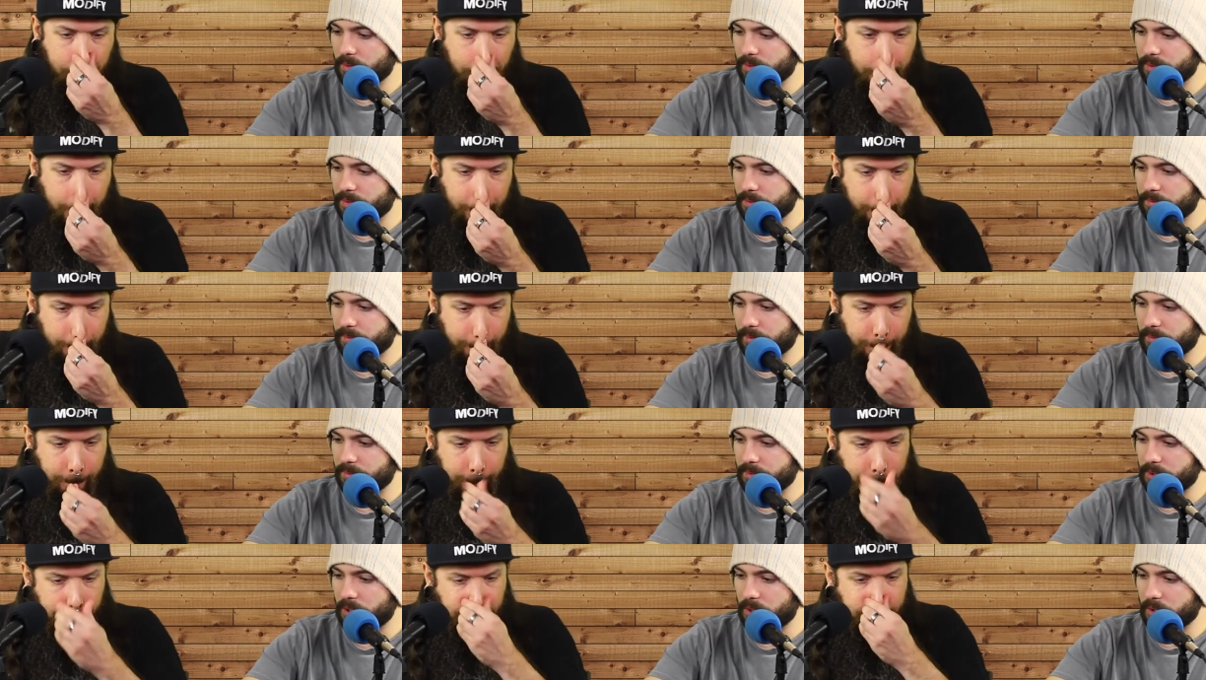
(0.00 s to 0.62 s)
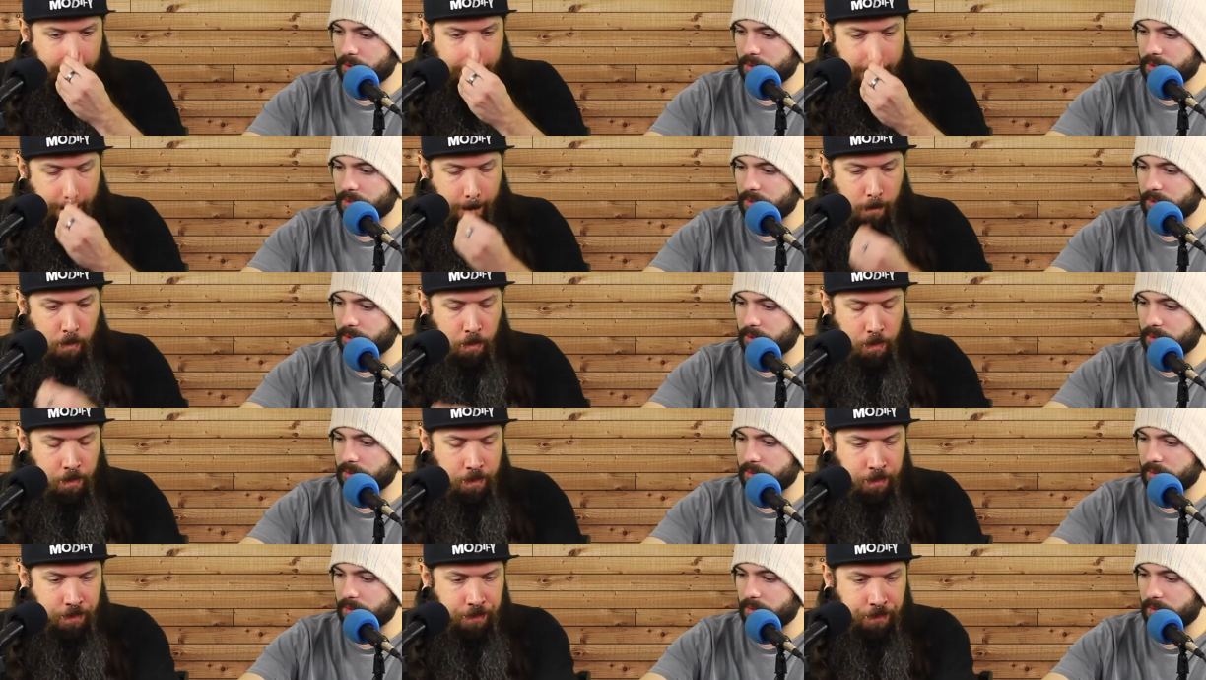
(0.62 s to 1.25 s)
Speaker 1: from dark
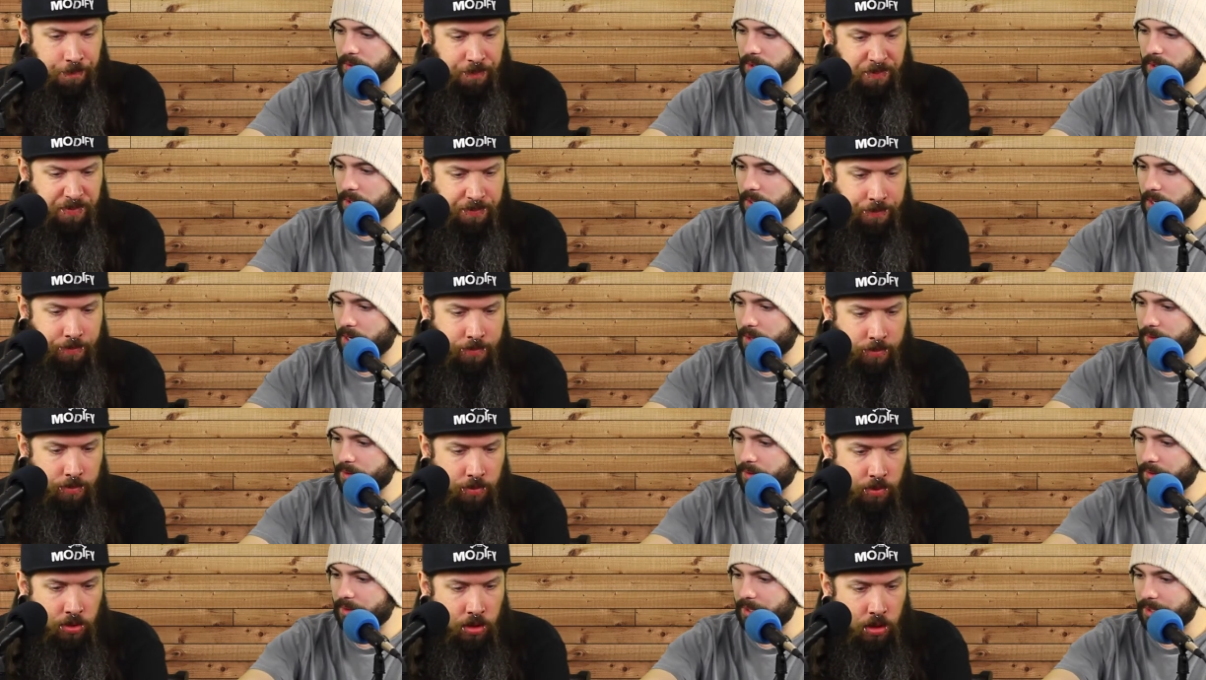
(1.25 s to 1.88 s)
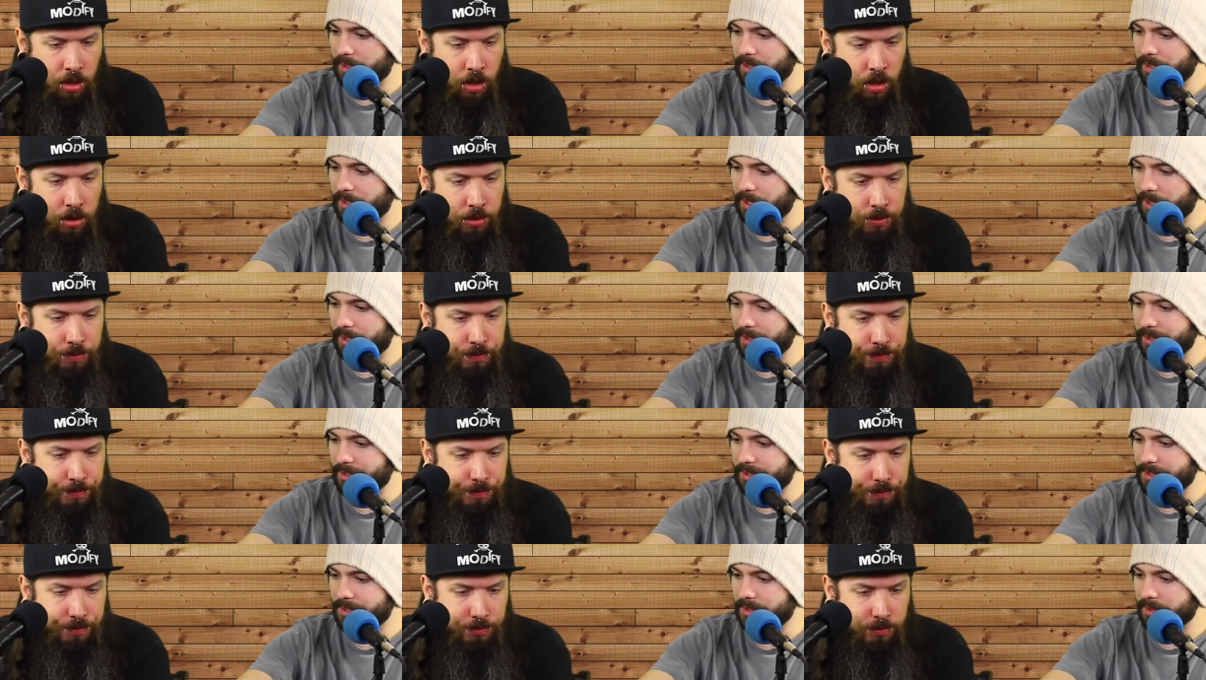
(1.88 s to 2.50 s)
to... And then that
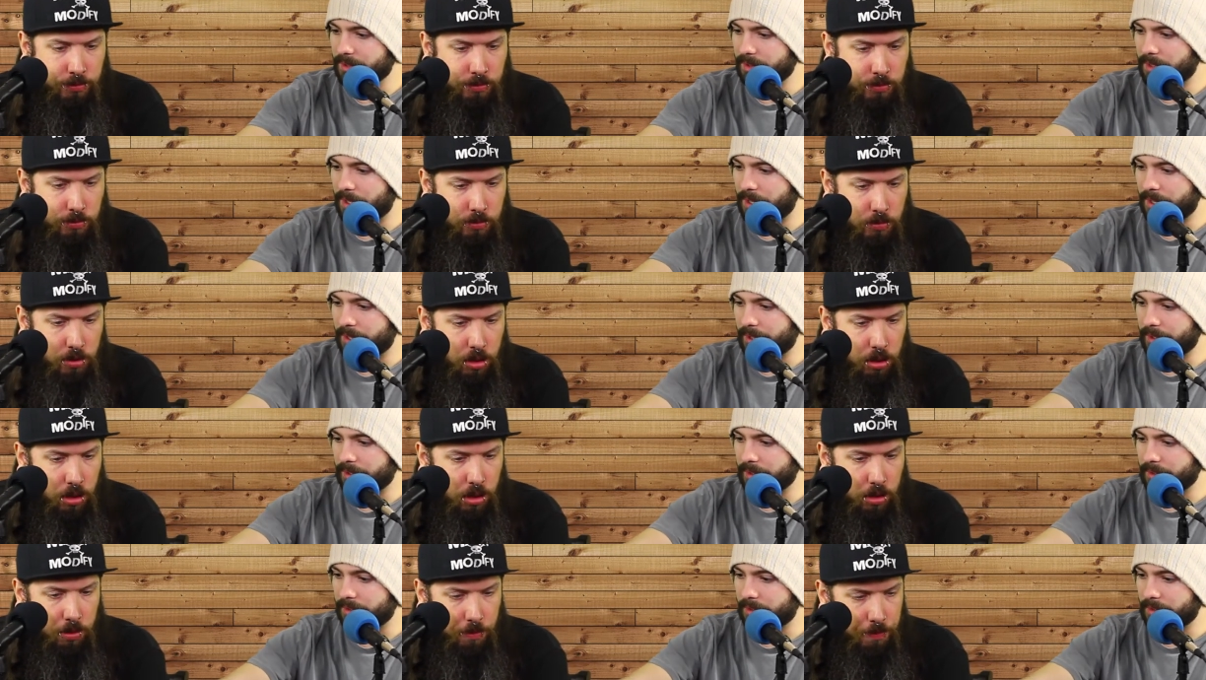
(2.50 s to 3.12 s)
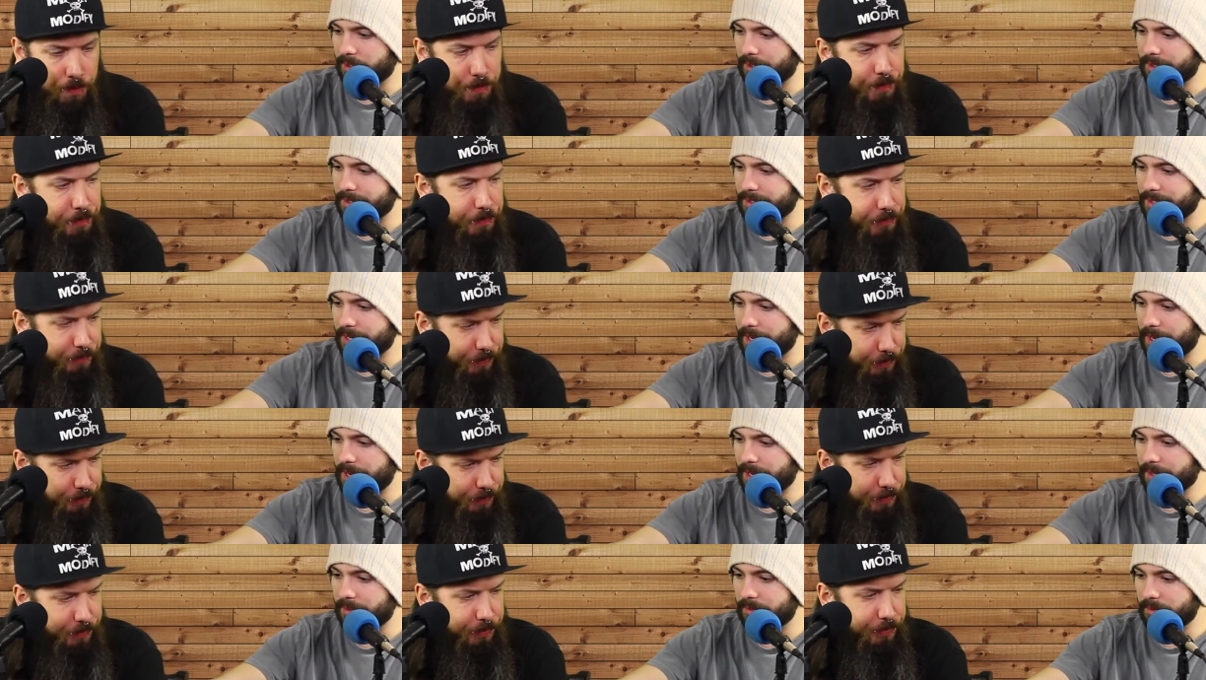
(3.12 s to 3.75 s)
nice line, the nice
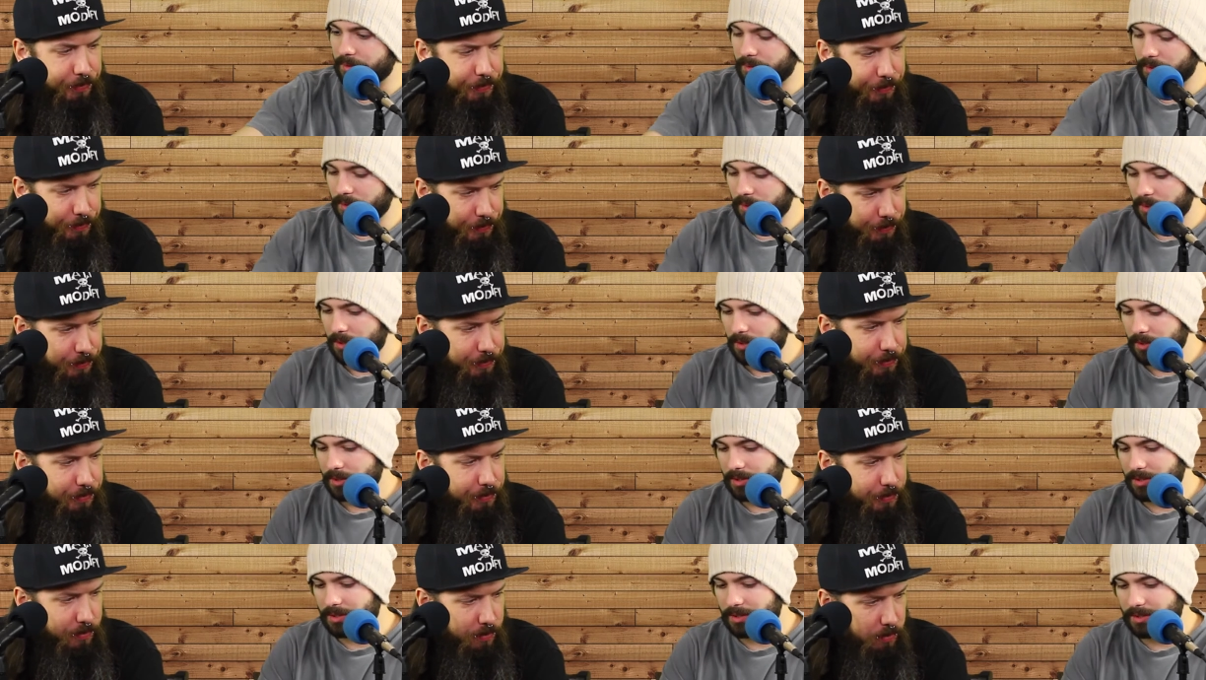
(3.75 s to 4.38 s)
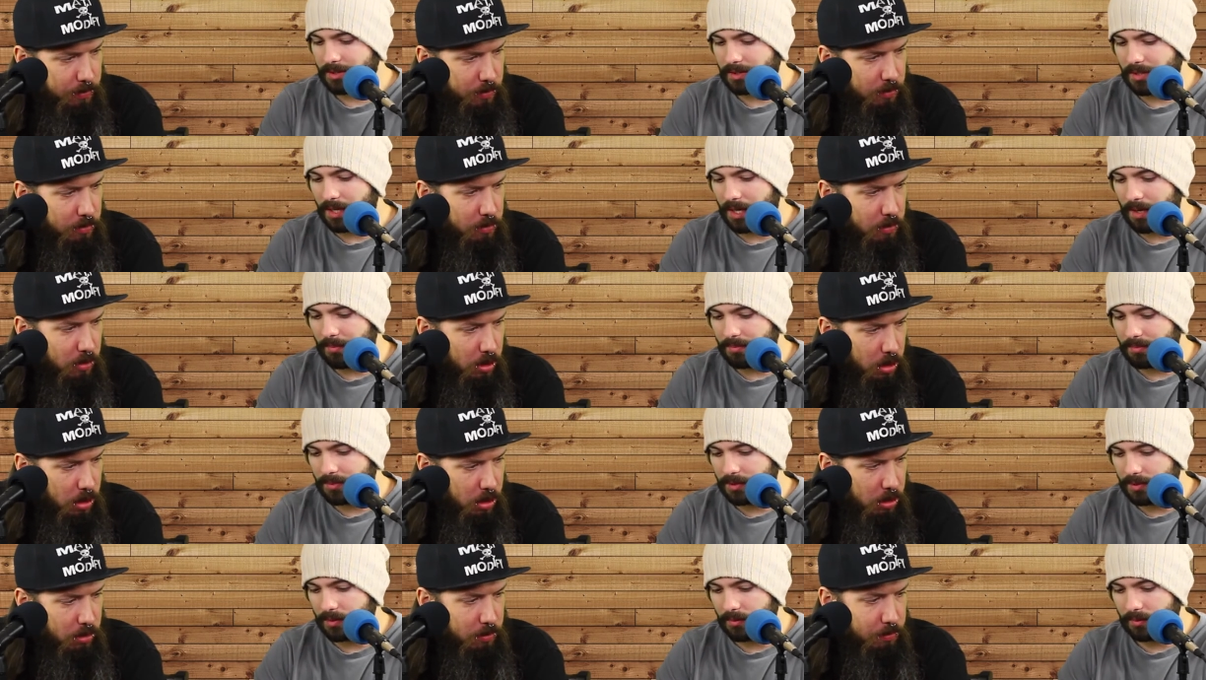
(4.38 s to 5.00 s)
head, just
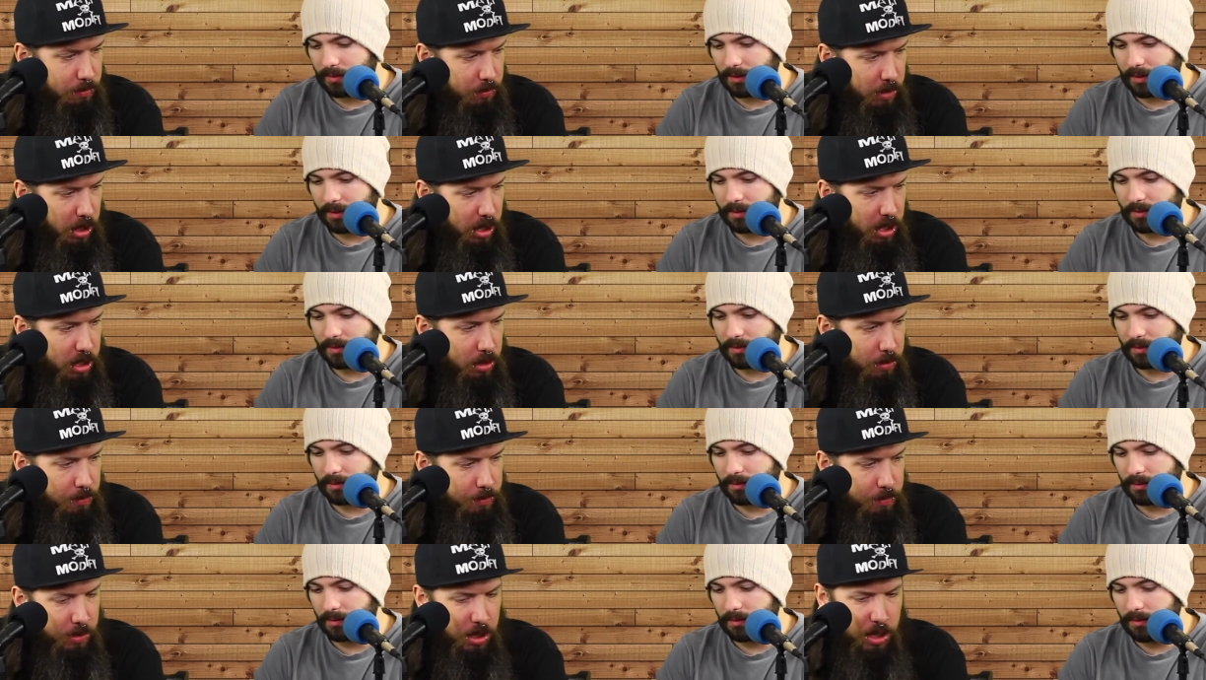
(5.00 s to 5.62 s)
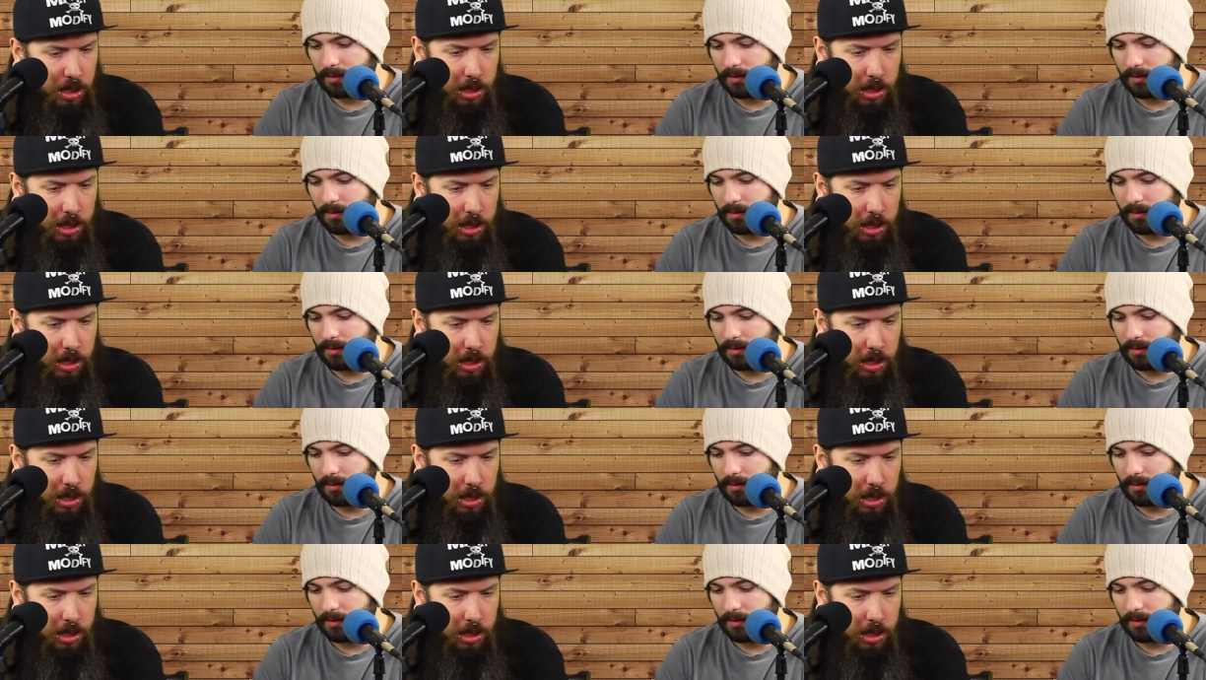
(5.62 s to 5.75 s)
stops so nicely. Yeah,